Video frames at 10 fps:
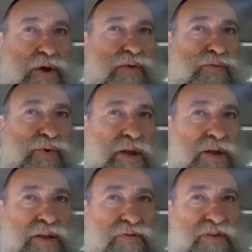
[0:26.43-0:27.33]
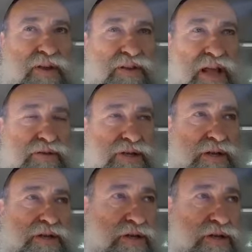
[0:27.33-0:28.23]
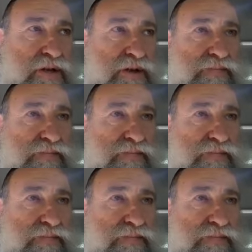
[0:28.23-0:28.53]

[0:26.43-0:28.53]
running in the field outside the city.